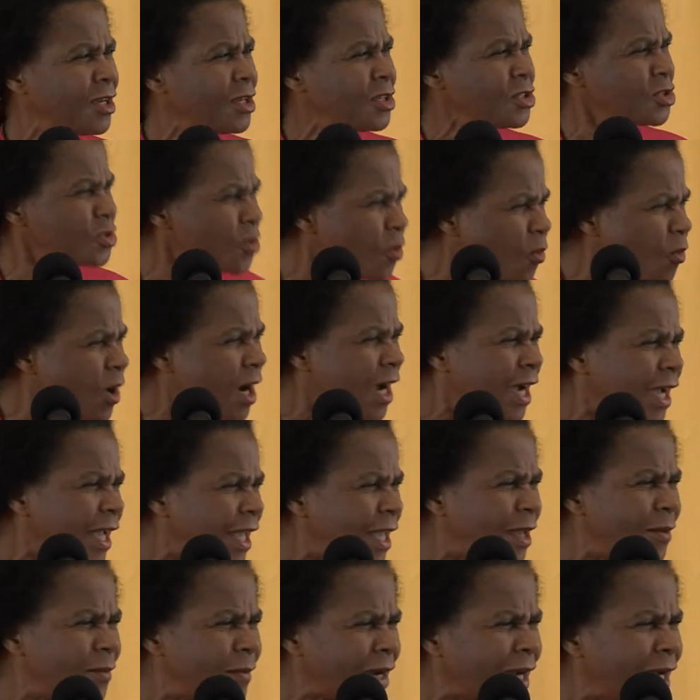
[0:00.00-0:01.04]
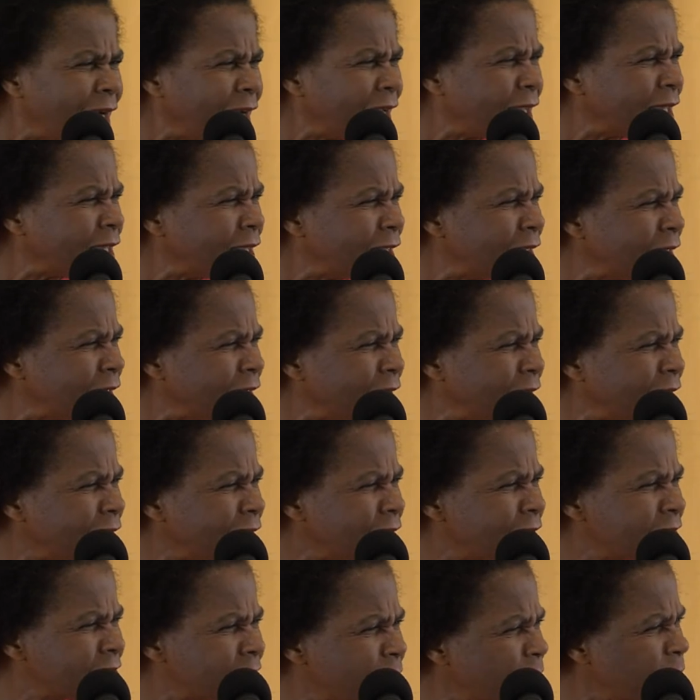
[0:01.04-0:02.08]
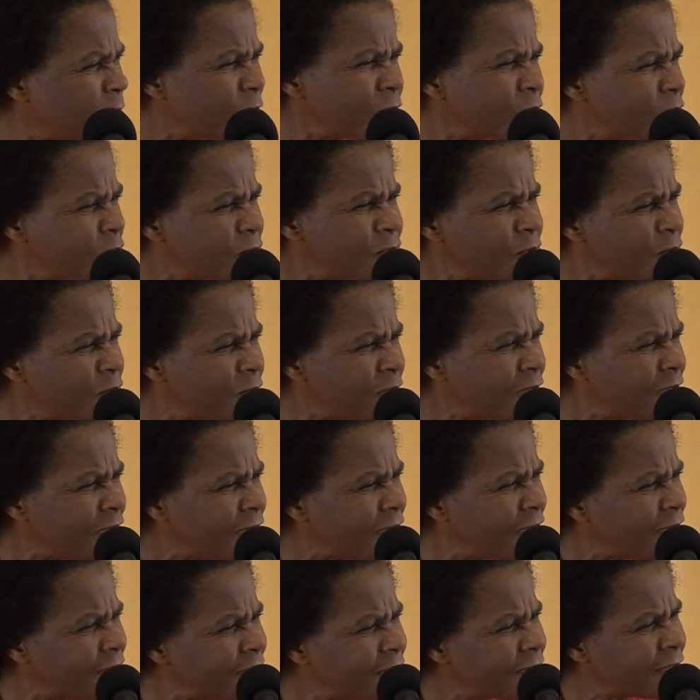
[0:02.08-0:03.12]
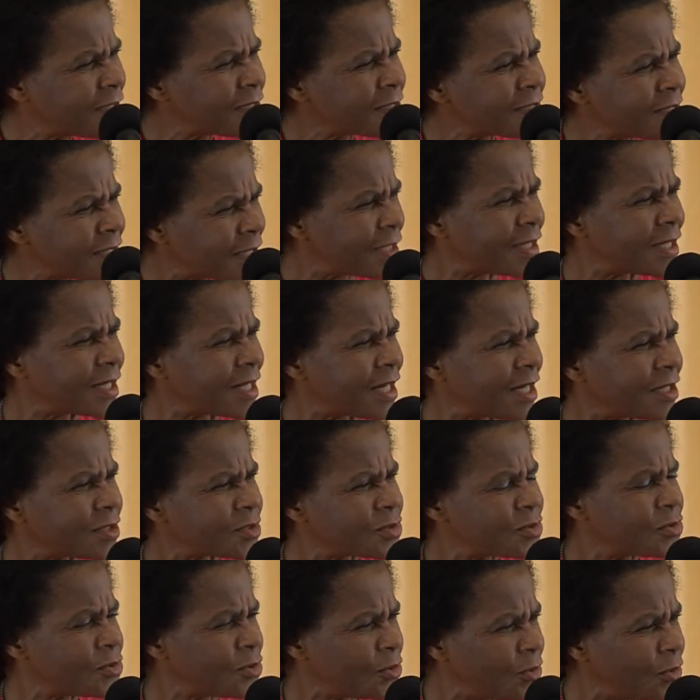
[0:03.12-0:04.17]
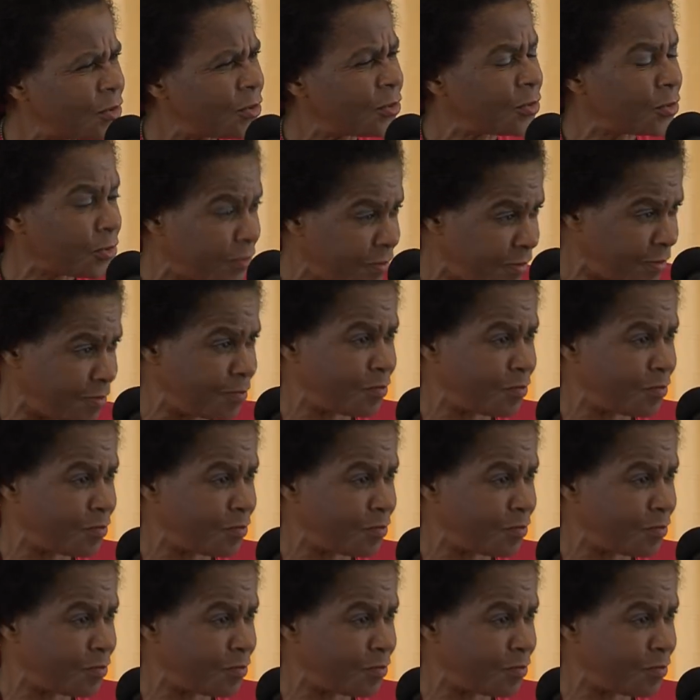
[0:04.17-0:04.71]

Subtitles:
so why am I supposed to be second class to you?